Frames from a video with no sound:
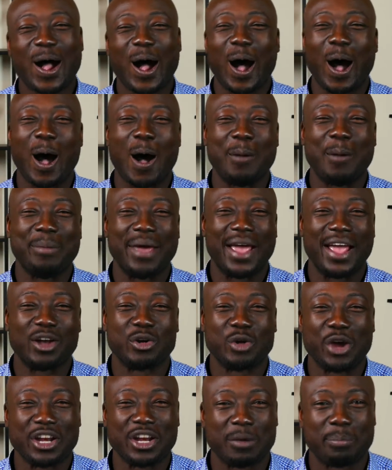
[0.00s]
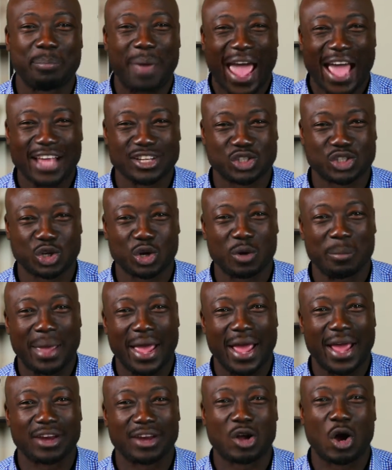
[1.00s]
Oh man, greener pasture,
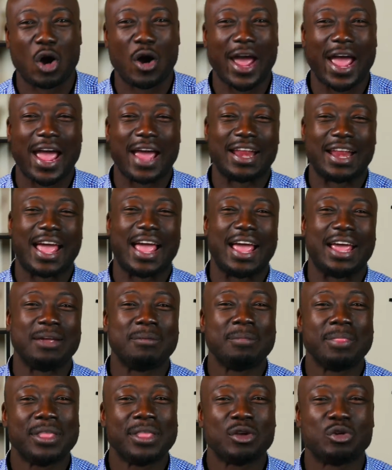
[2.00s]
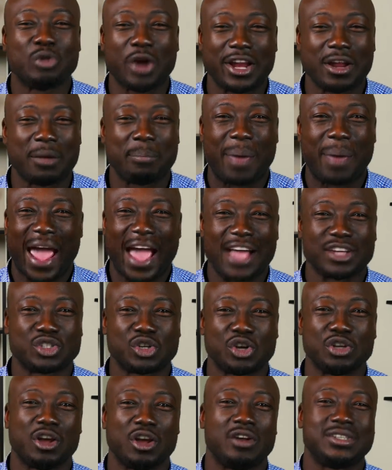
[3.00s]
man. Go ahead, hey, greener
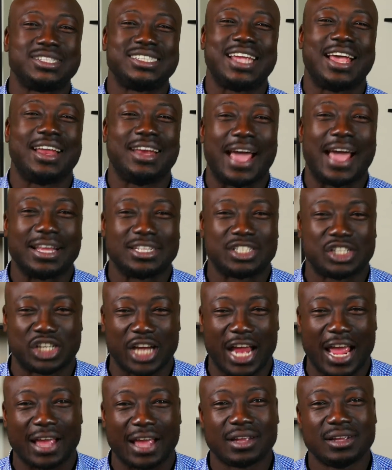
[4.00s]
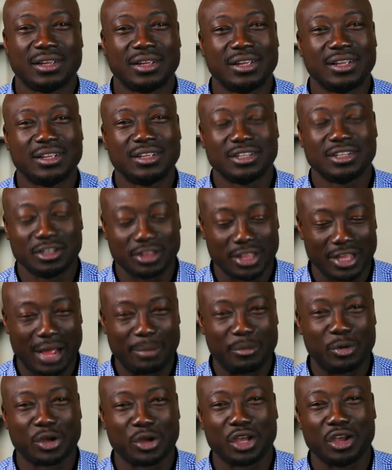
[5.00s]
pasture, y'all send that check. You think
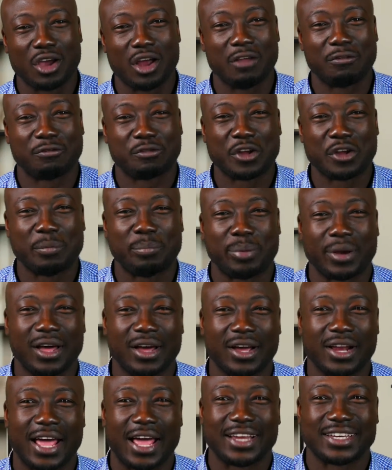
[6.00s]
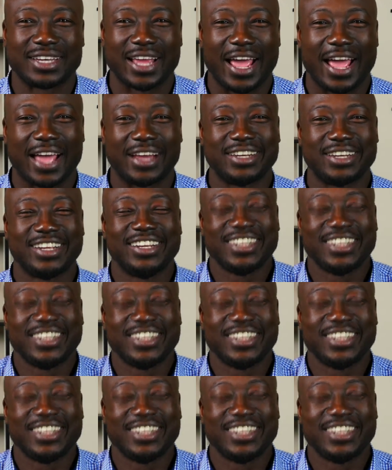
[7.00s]
I'm gonna give y'all a free plug like that?